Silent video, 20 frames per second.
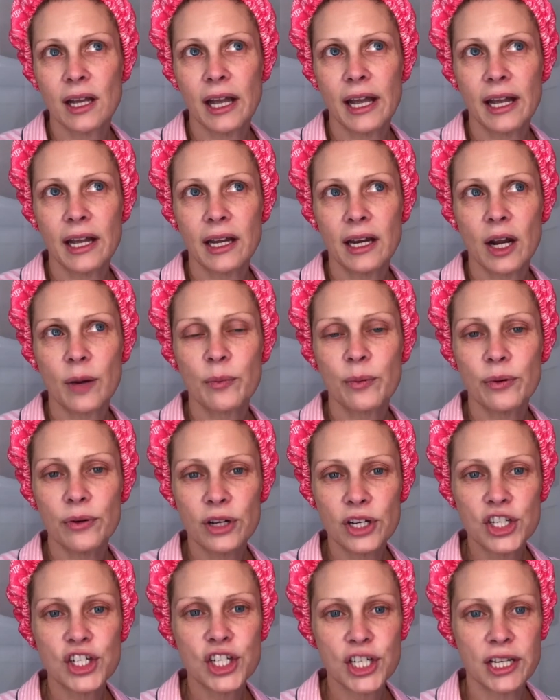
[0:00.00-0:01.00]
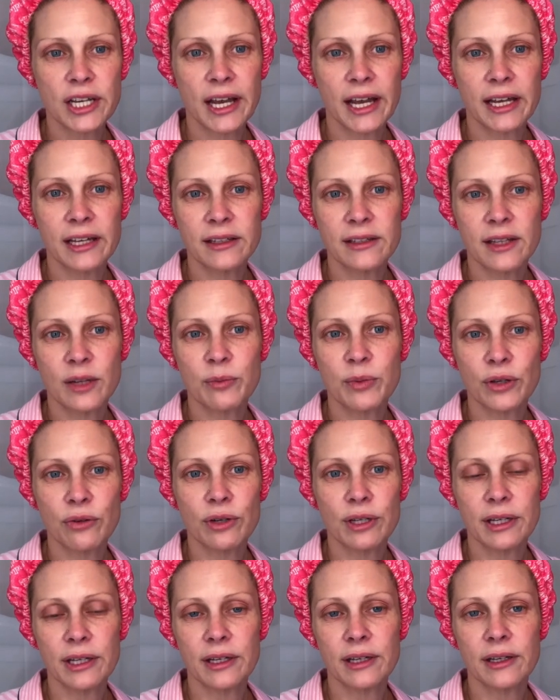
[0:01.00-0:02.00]
and appreciate the
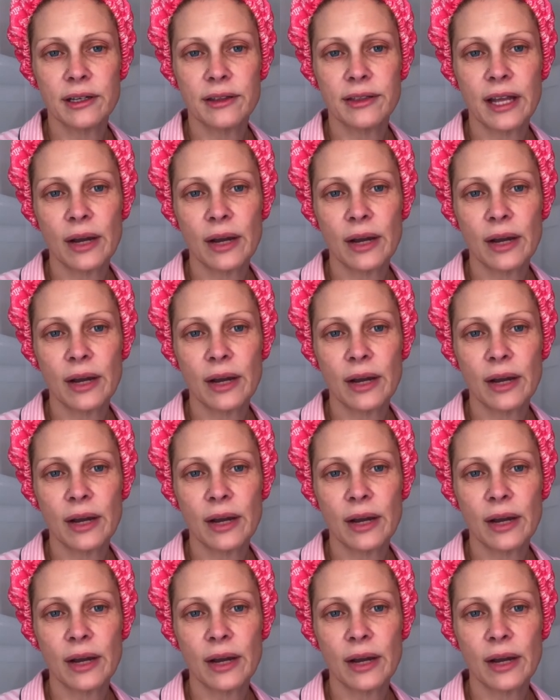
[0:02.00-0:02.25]
beauty